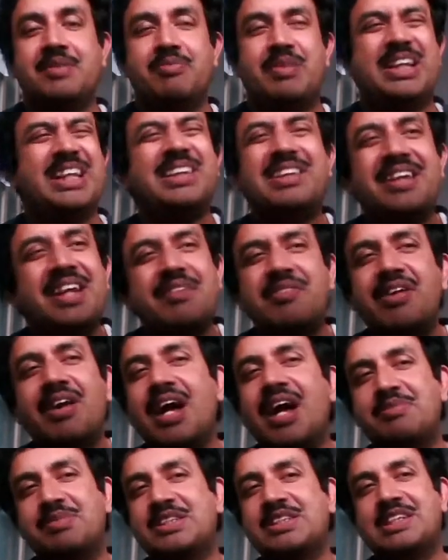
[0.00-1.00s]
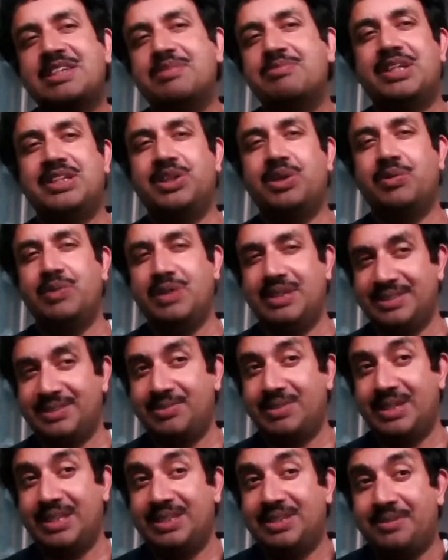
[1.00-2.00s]
But it never happens that Brazil wins,
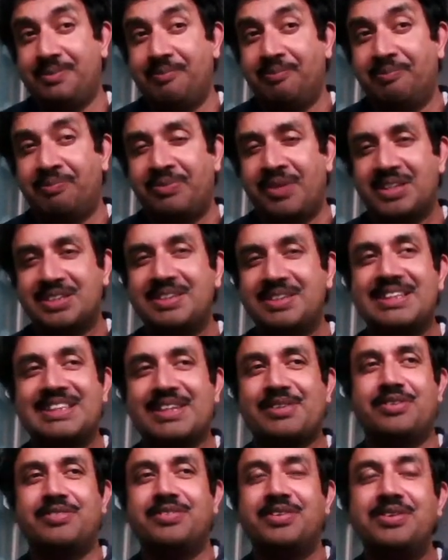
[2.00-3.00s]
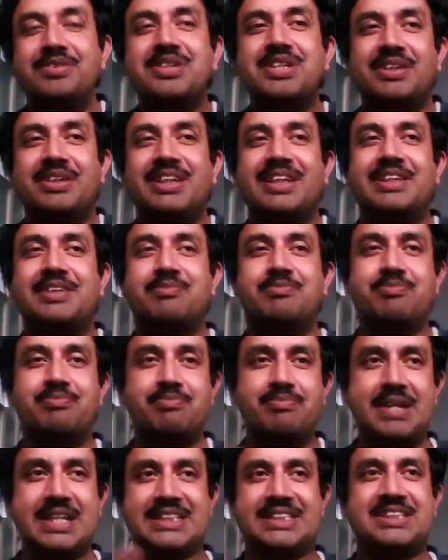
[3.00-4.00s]
right? So it's a confusion that the
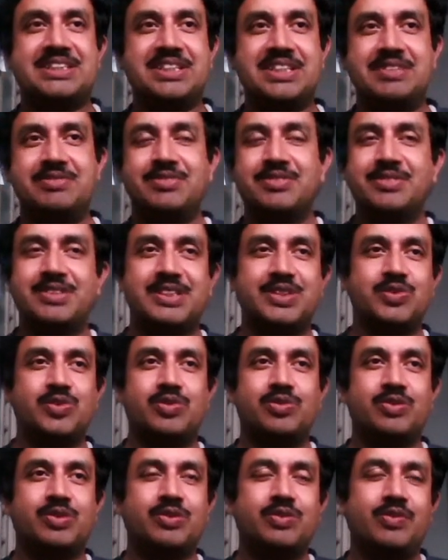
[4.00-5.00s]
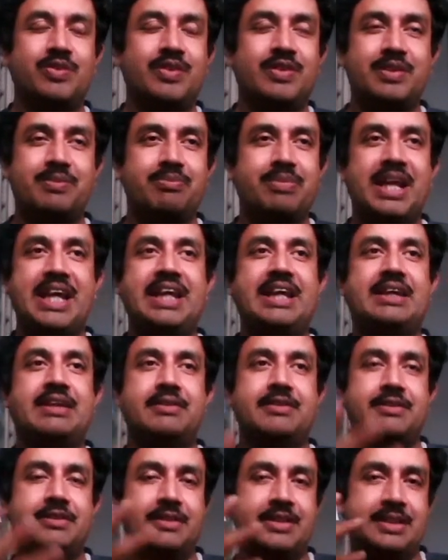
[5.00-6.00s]
best team who are playing
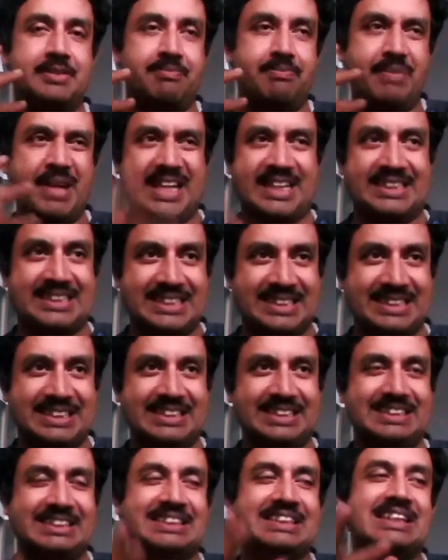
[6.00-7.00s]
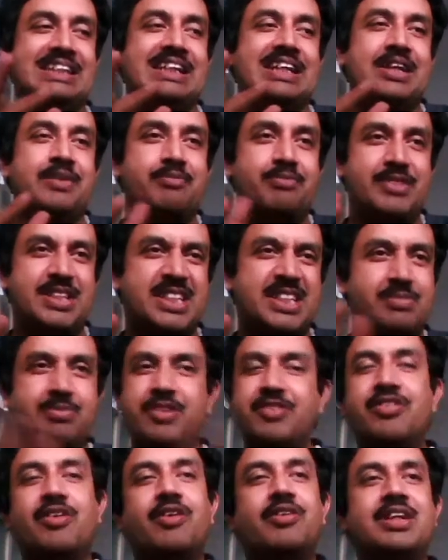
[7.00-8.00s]
the best in just
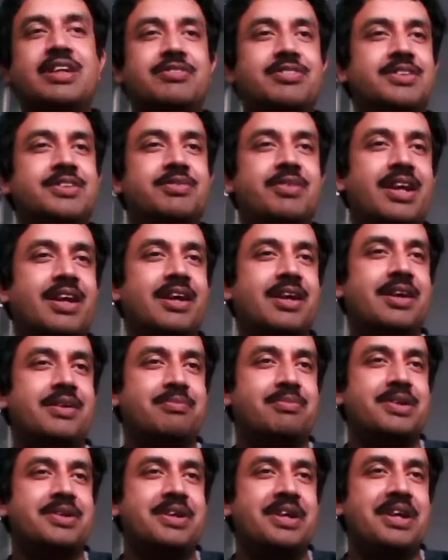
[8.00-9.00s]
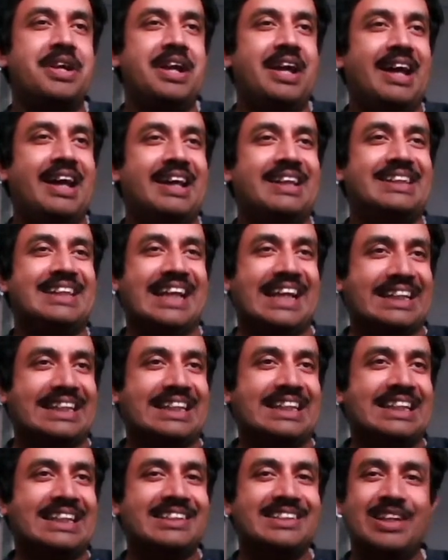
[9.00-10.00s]
before the football cup, and
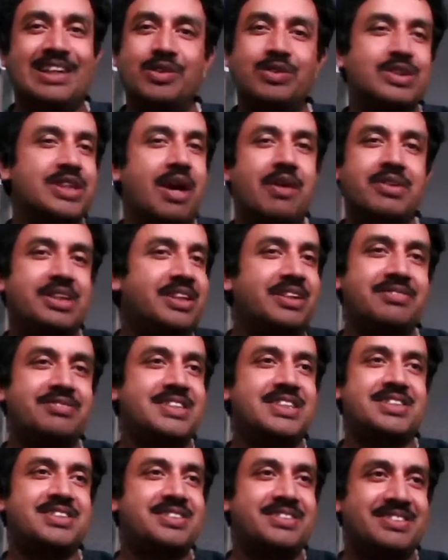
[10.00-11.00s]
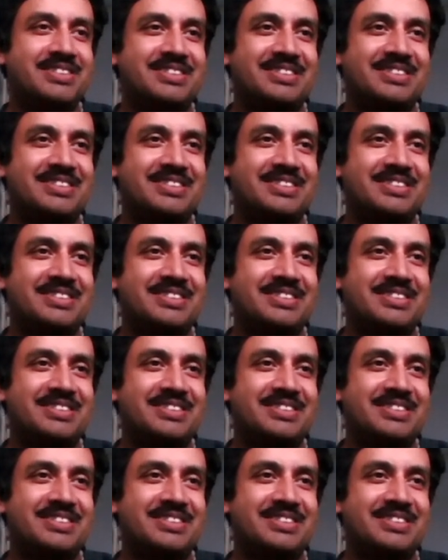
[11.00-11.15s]
then they lose out in the first